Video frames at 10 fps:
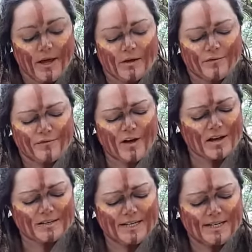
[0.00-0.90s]
At
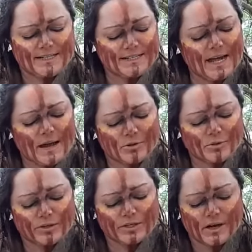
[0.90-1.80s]
first he'd slept
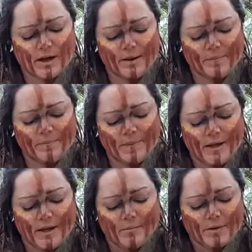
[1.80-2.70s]
all the time,
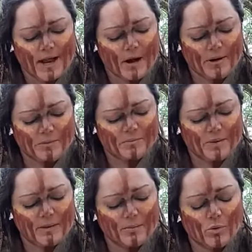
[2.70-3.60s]
but now he was
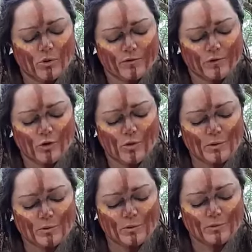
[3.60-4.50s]
being more of a
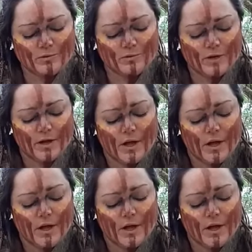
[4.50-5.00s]
normal wolf.